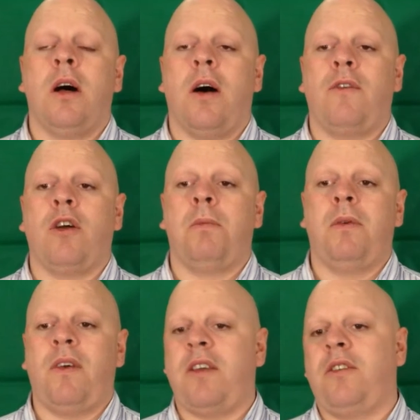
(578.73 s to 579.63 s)
of your
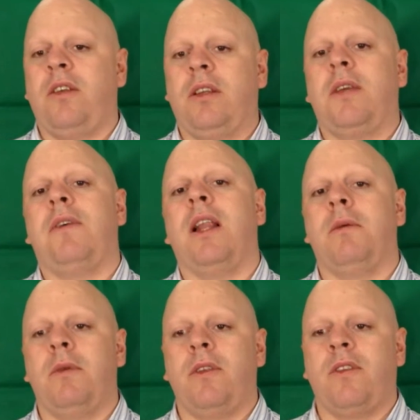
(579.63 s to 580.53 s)
professional
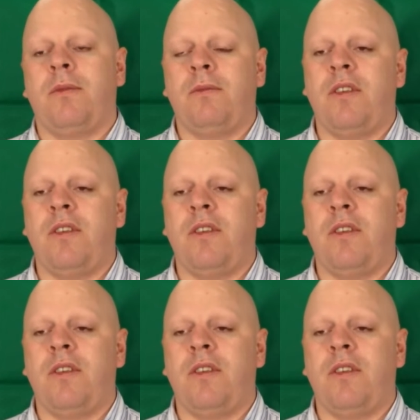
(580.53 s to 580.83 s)
development